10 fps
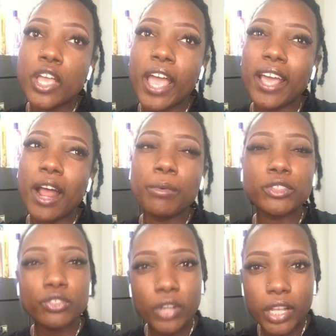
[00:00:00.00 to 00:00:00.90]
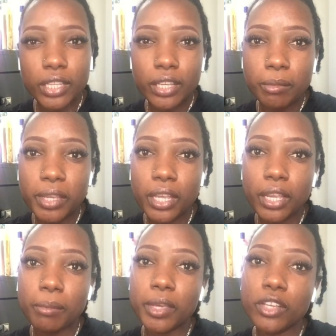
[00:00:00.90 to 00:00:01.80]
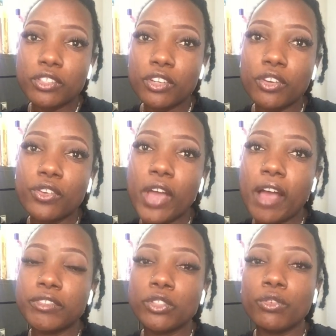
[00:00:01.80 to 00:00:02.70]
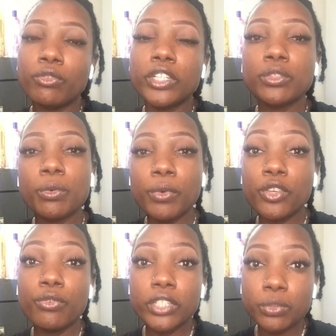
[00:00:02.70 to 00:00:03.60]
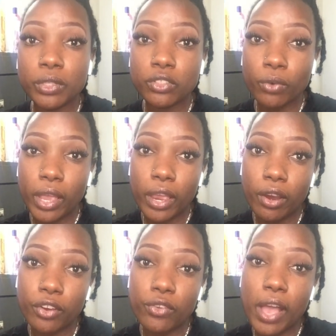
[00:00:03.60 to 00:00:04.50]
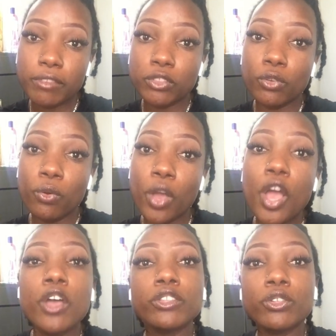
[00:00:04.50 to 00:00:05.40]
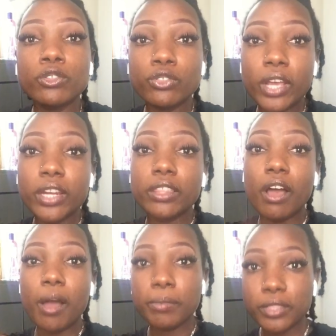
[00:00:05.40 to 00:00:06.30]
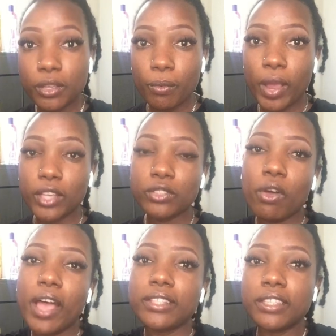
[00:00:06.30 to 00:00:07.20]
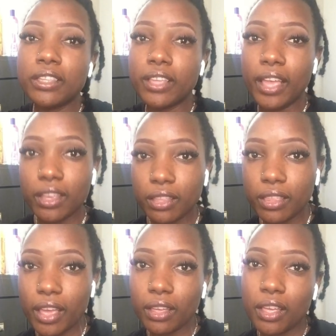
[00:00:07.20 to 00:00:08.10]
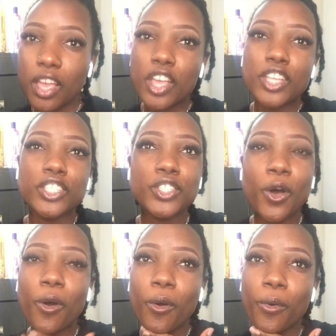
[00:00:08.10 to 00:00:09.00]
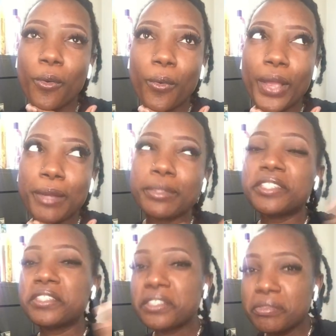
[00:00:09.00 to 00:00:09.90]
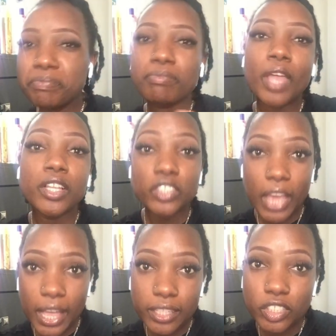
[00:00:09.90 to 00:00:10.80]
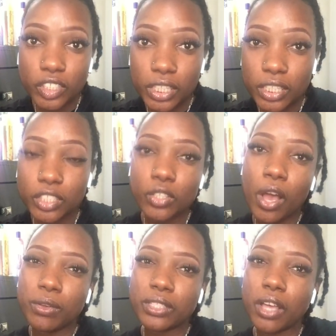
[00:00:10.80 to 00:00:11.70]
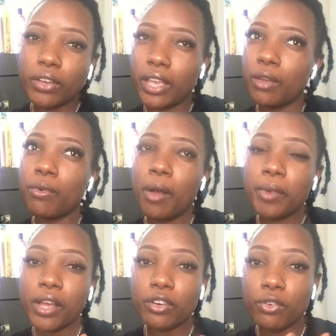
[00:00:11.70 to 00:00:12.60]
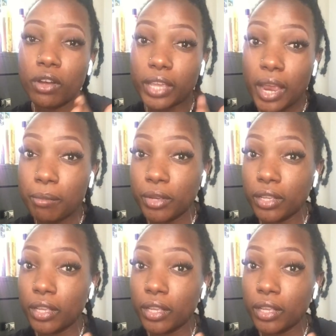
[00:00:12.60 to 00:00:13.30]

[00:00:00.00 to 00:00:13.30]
and I was struggling in the beginning because you have to when you retwist your hair, you have to two-strand it the opposite way. So I had to get the hang of that. So it was challenging. So I was like, okay, well, I'm not gonna do it on camera